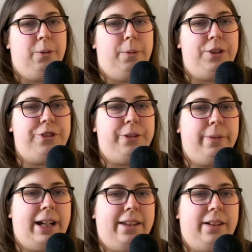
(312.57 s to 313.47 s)
Would you
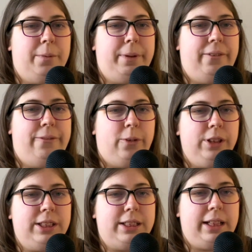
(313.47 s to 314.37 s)
rather be
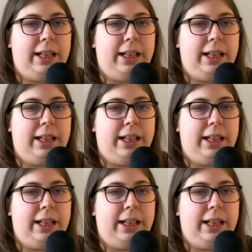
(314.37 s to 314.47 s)
forced to